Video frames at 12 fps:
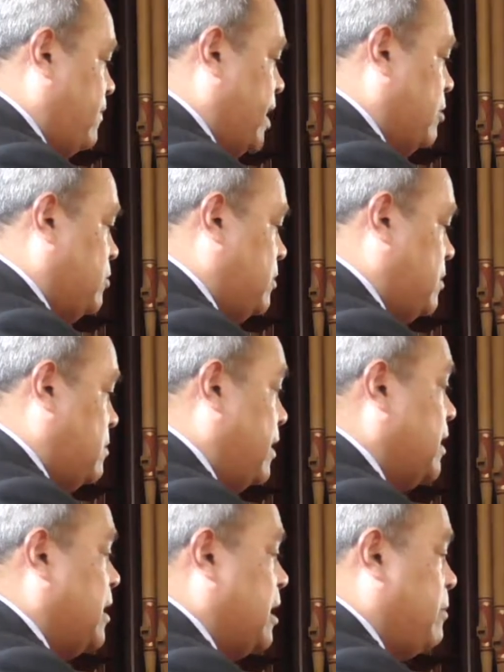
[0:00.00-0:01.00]
of Andrew Little
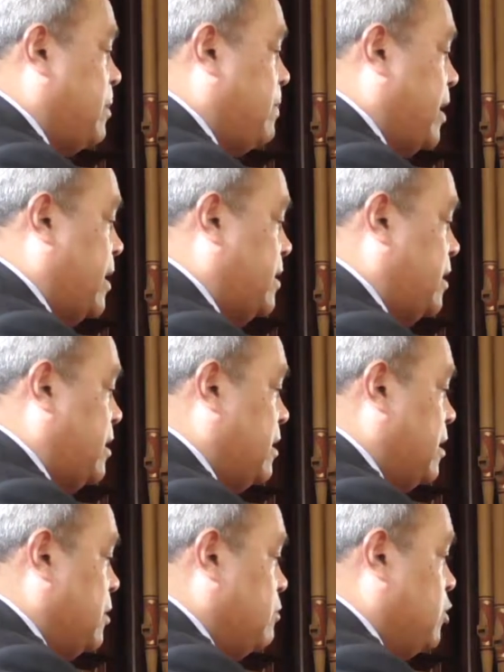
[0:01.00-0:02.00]
and the Labour Party,
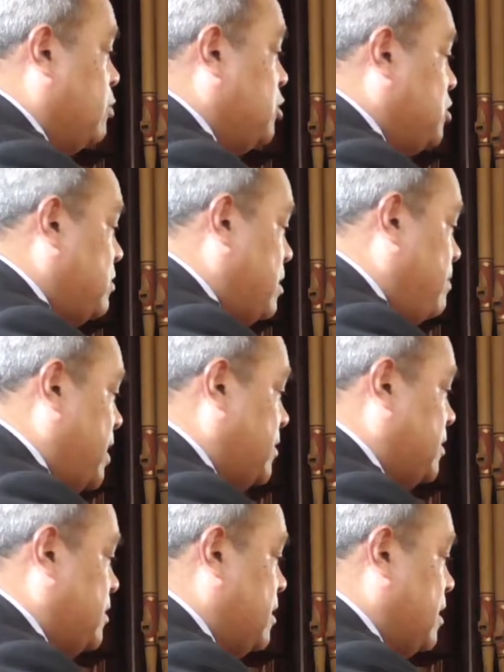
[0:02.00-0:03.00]
we wish you the
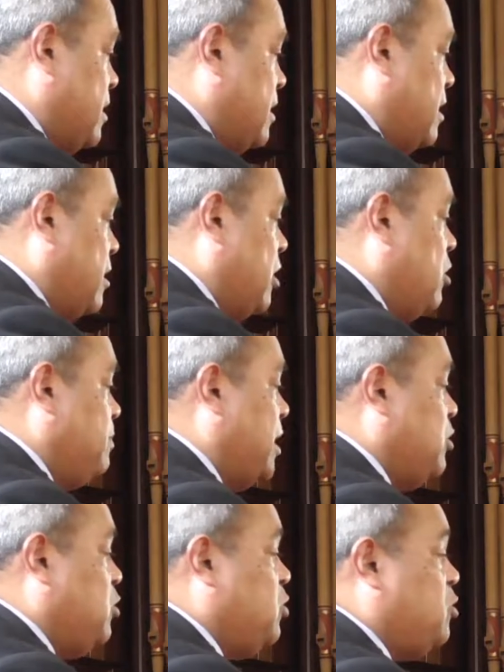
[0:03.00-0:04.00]
best. I hope
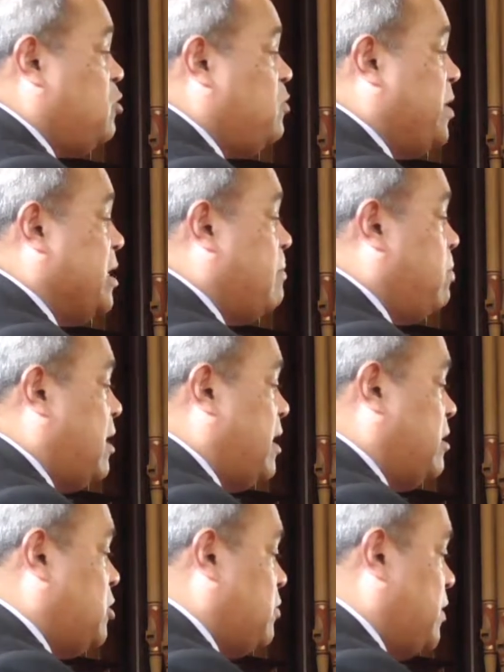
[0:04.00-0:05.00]
that you do
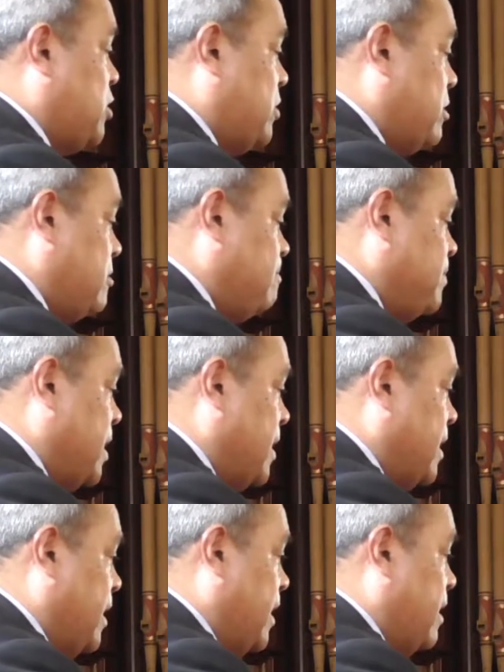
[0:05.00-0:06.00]
reapply to return,
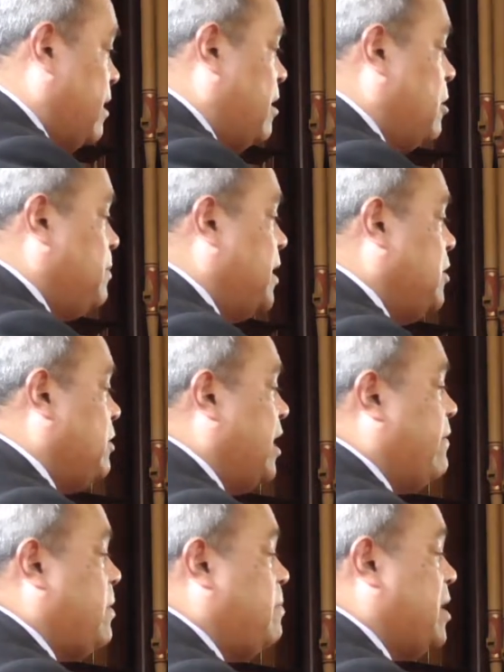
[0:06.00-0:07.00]
and I hope that you'll
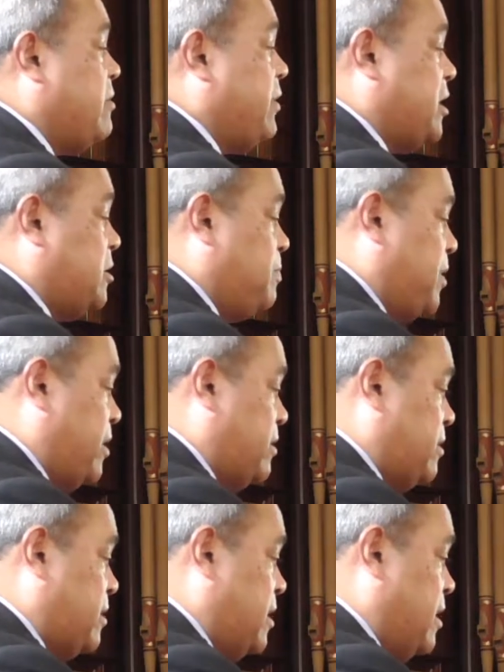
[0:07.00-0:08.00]
have a better
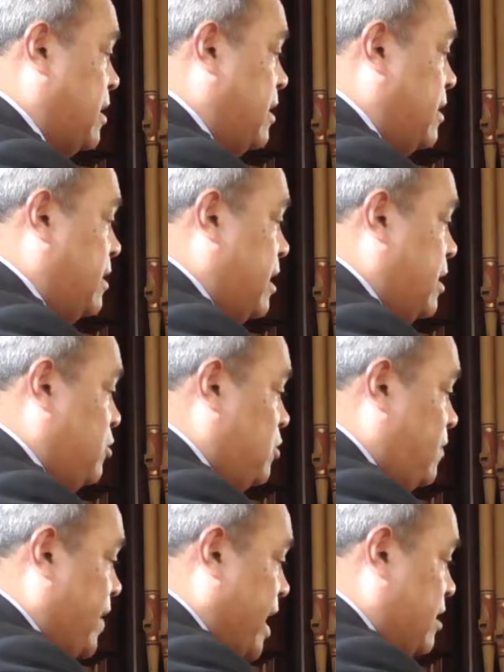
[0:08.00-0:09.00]
experience than
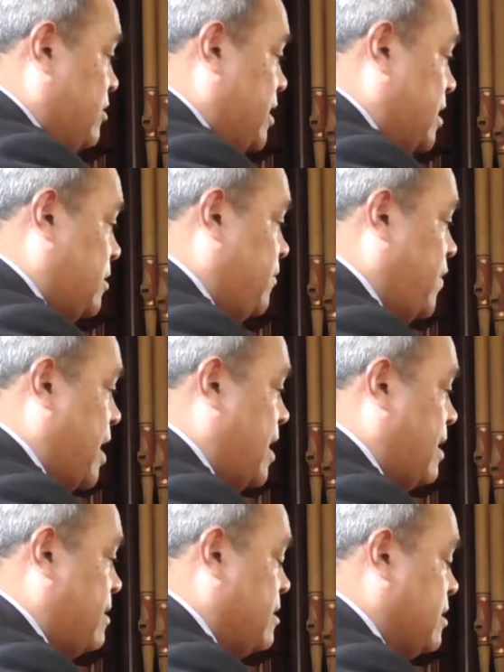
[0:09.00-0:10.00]
you've had thus
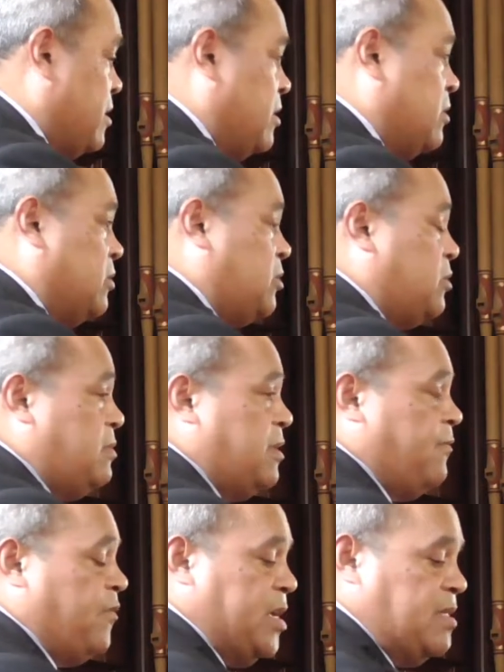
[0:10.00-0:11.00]
far. To
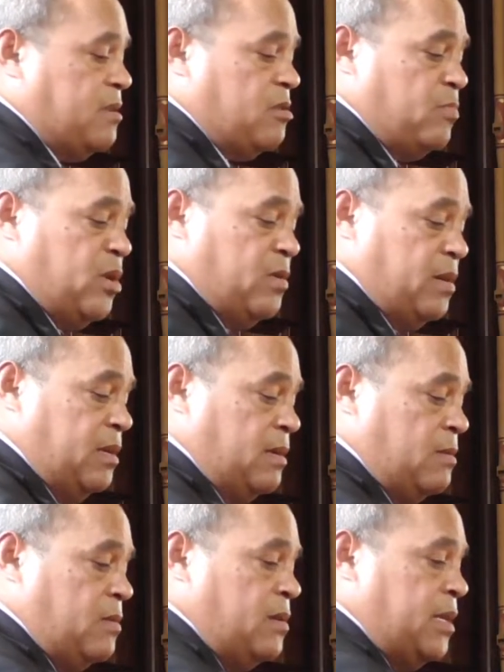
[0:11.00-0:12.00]
the faith
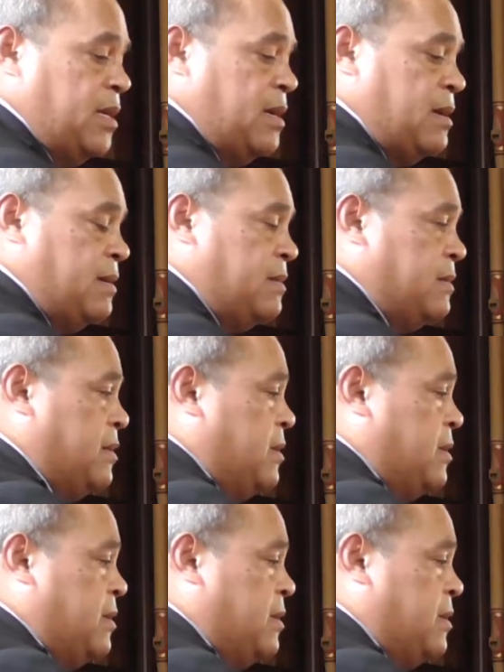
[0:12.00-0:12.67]
community, earlier